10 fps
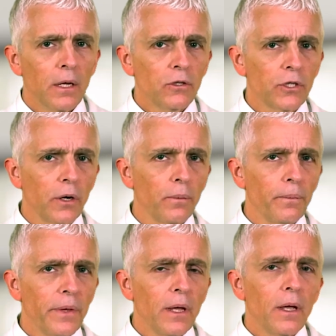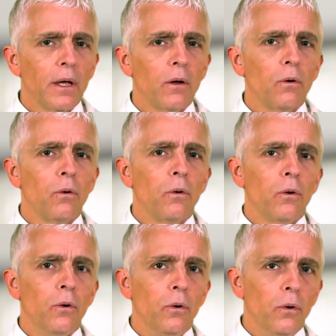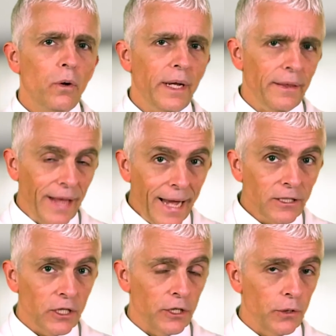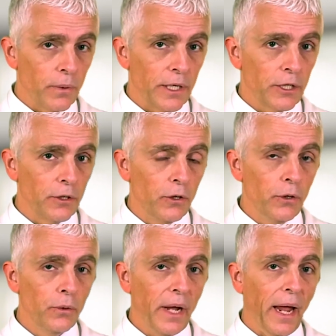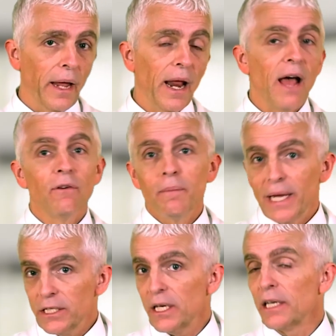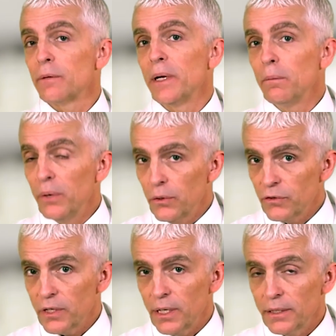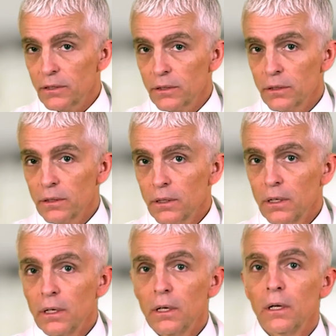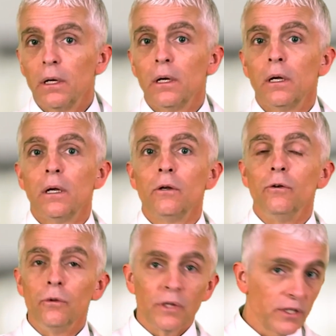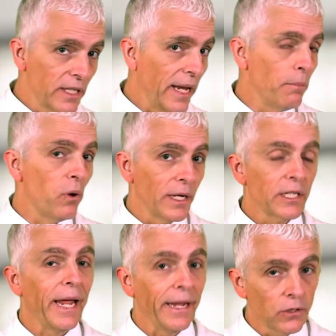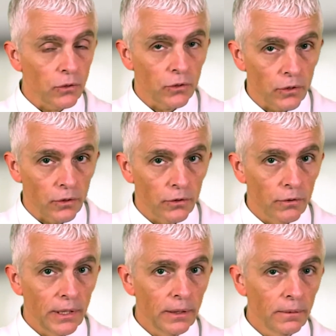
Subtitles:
So in that situation, you can have a mastectomy on both sides, do the same breast cancer surgery,